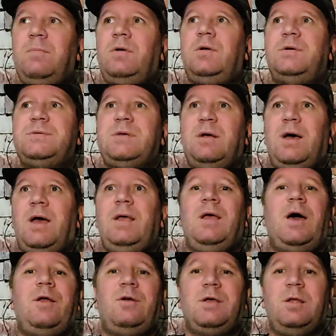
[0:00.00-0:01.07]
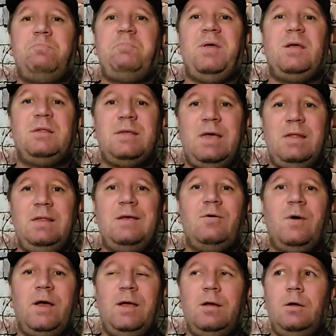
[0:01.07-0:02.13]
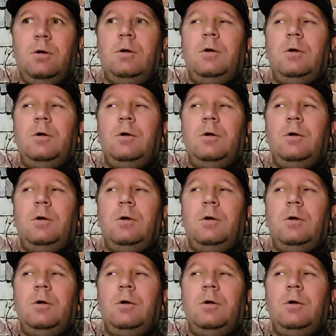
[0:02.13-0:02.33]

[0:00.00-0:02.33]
because I don't get picked anyway?